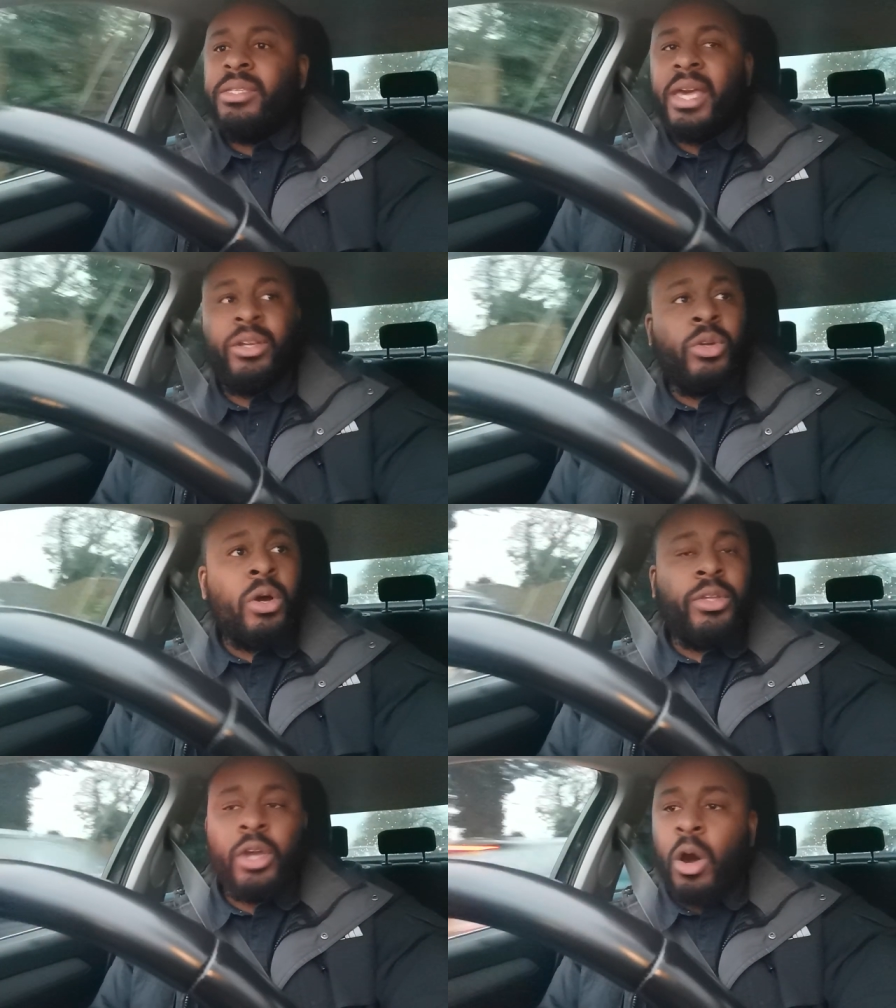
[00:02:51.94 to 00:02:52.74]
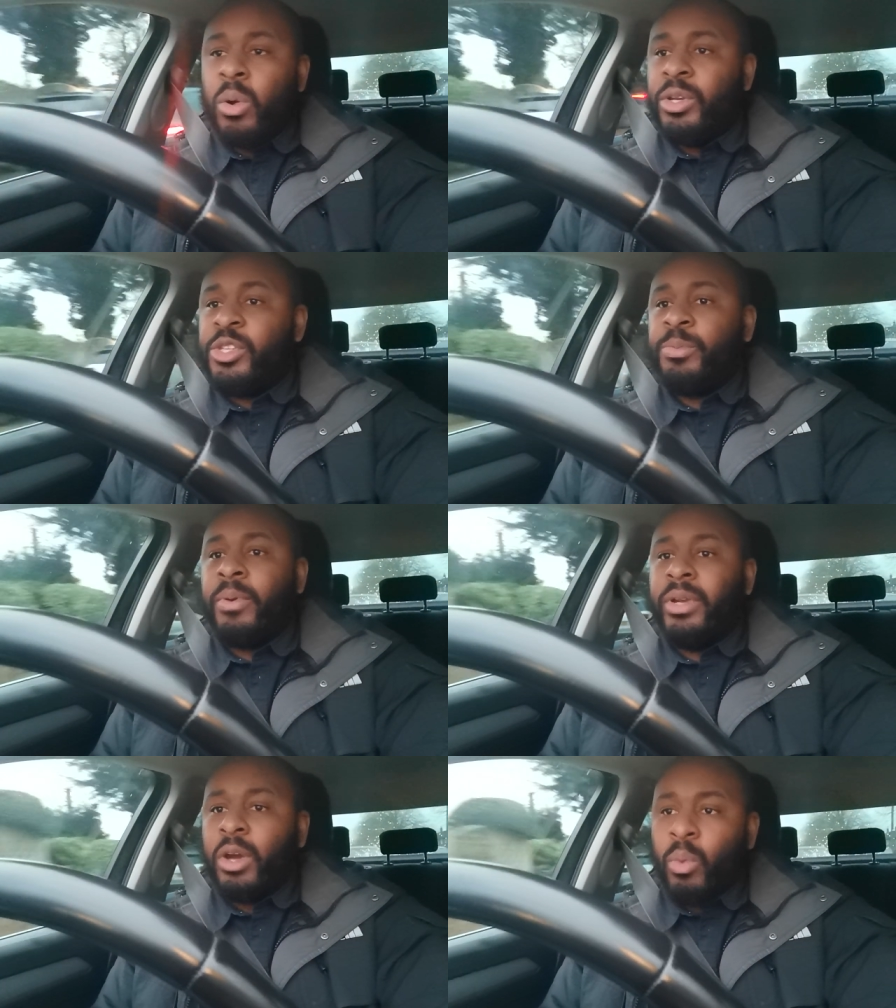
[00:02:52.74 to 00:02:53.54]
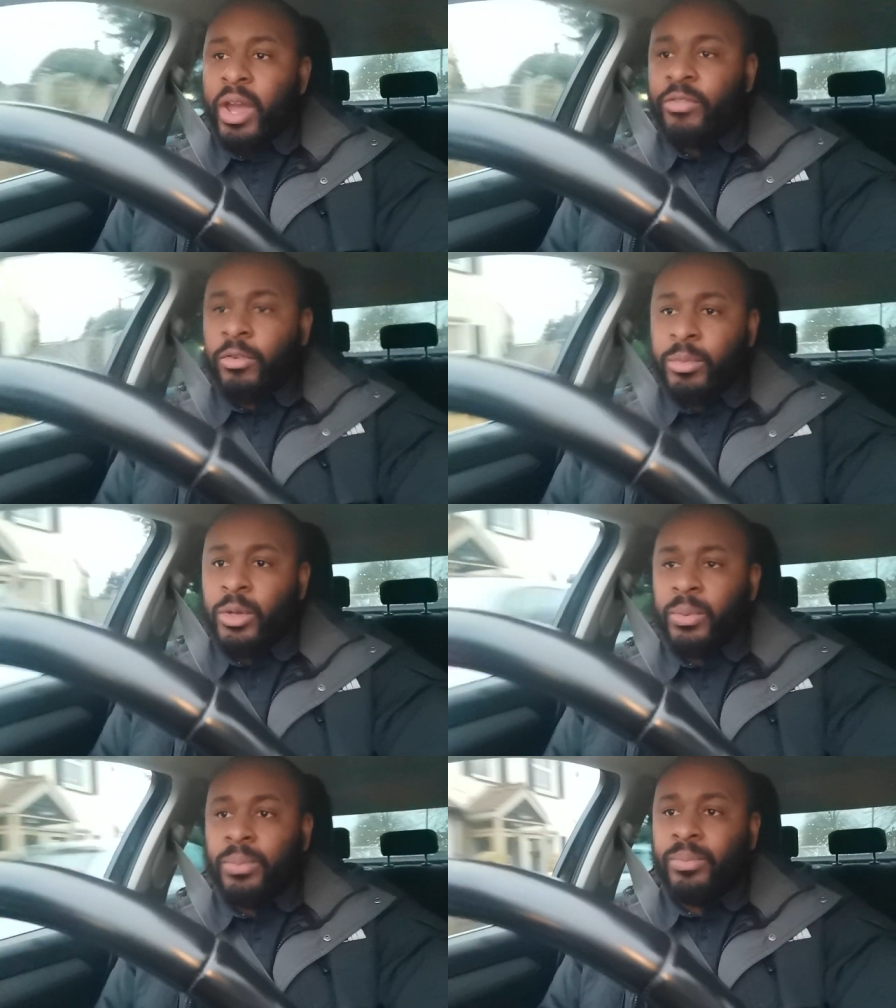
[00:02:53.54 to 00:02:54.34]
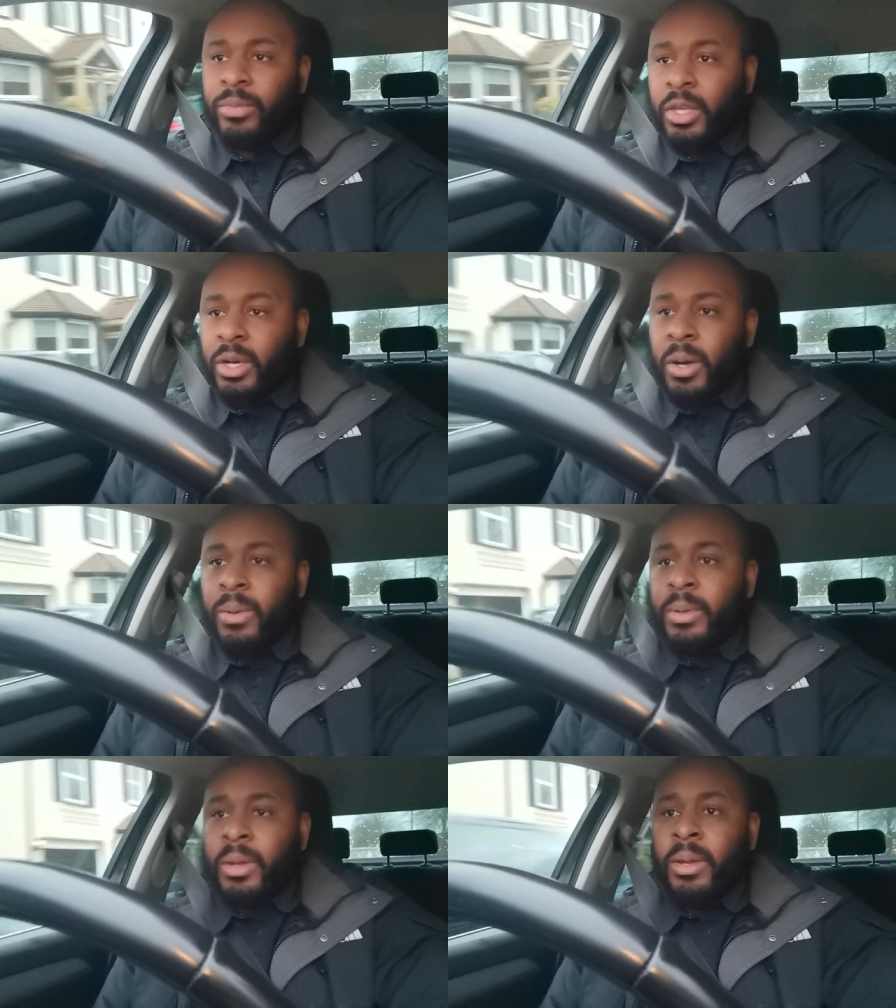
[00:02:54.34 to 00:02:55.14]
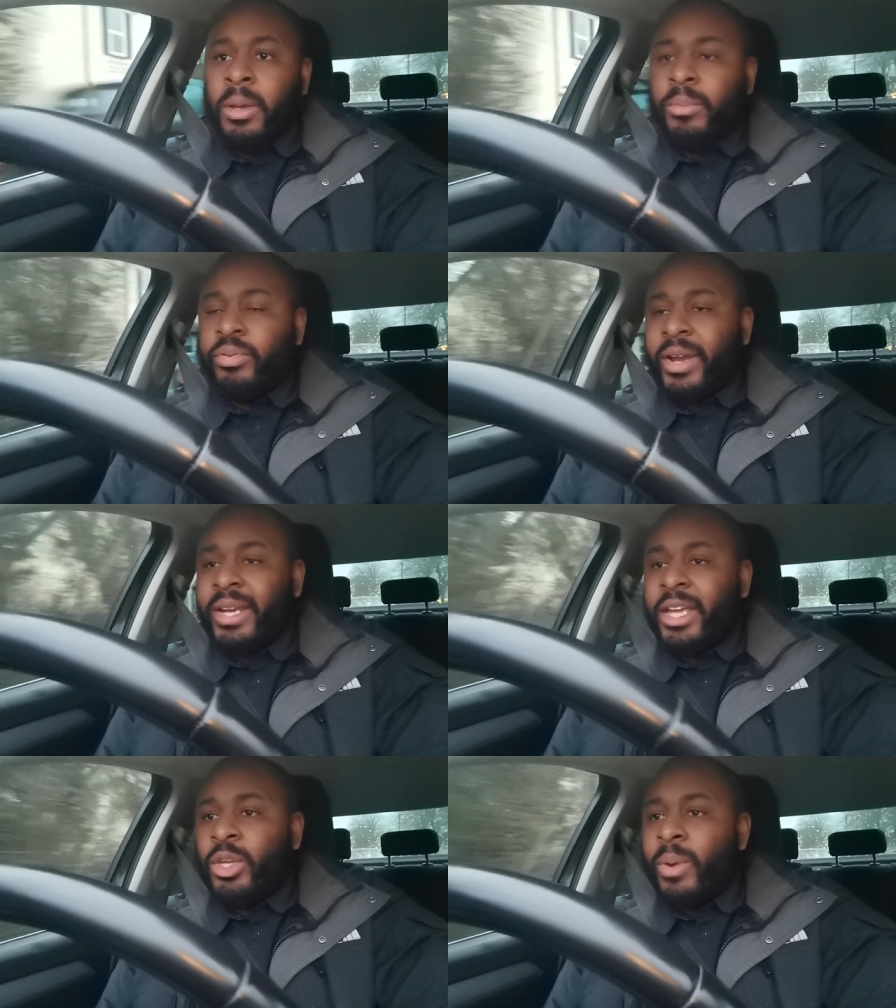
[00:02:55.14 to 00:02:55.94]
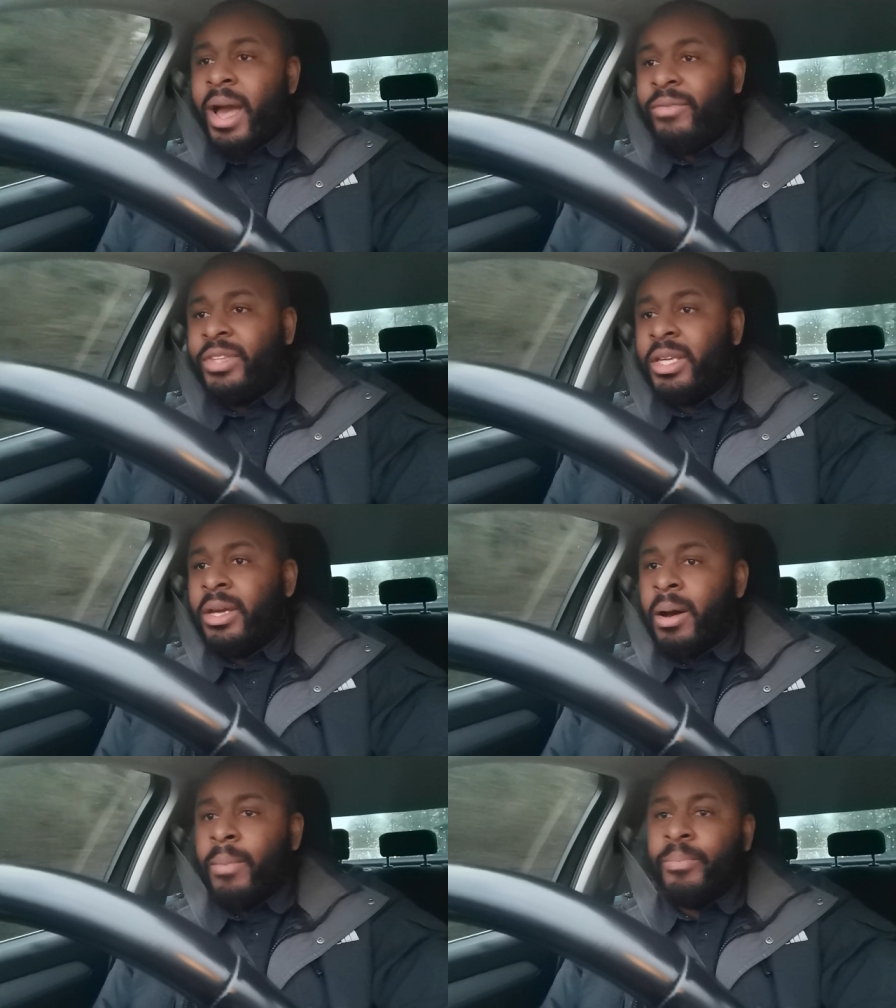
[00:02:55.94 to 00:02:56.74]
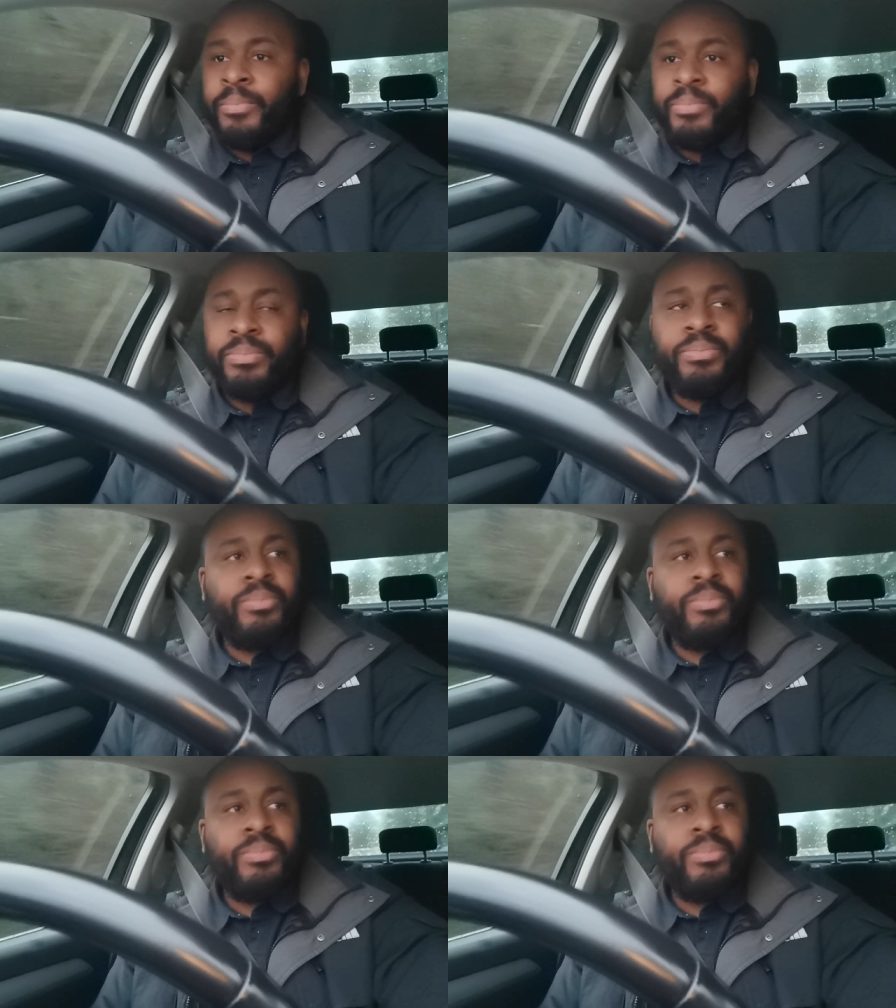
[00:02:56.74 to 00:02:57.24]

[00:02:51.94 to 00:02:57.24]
take not your Holy Spirit away from you, you know? pray that you have the um,